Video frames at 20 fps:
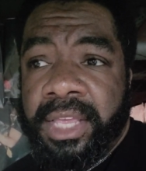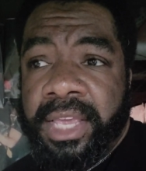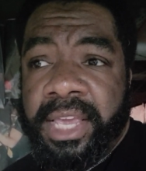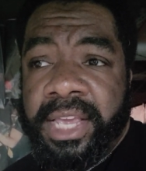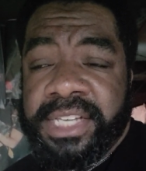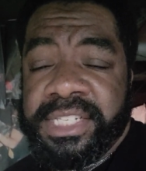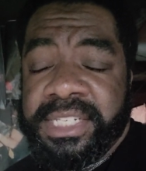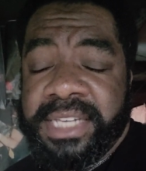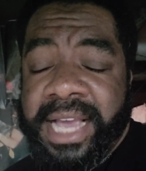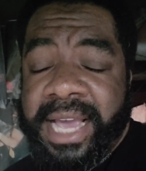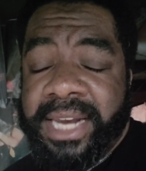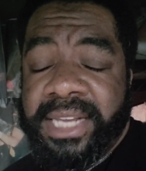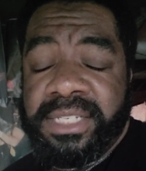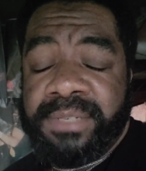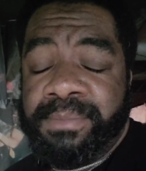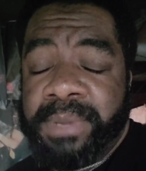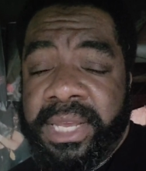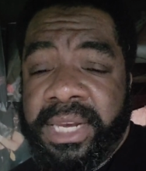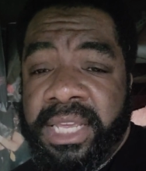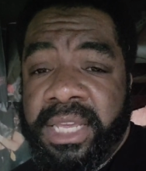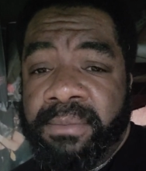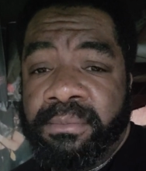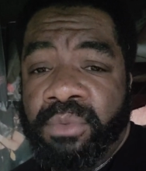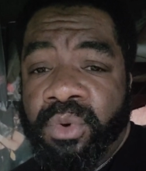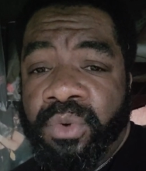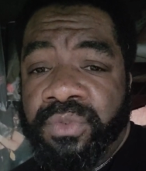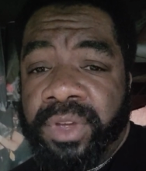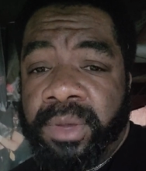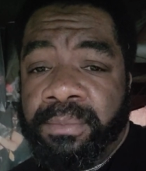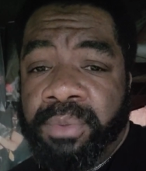it's not as many
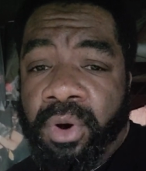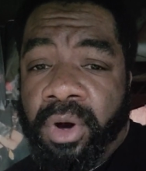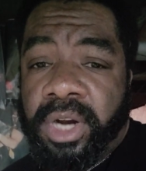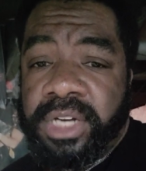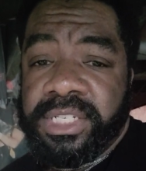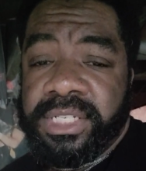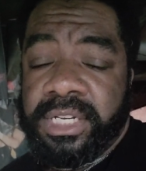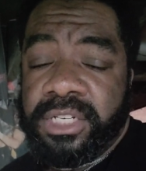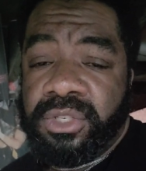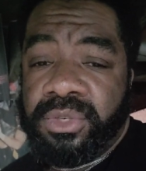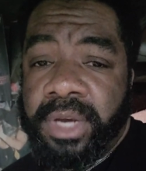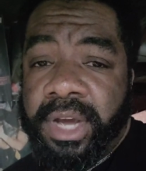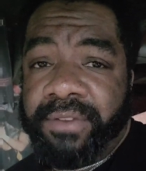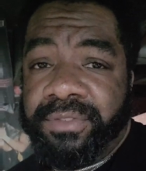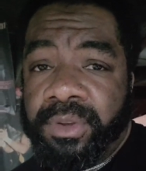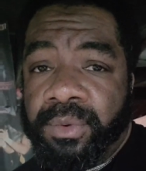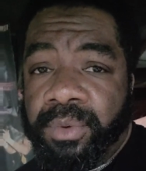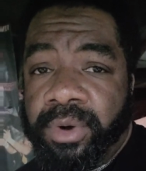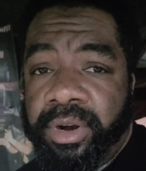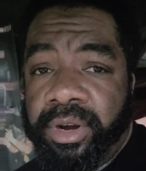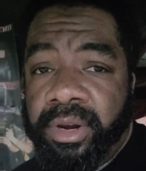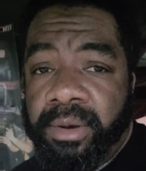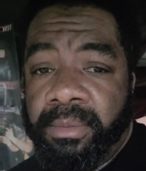moving parts that you have to worry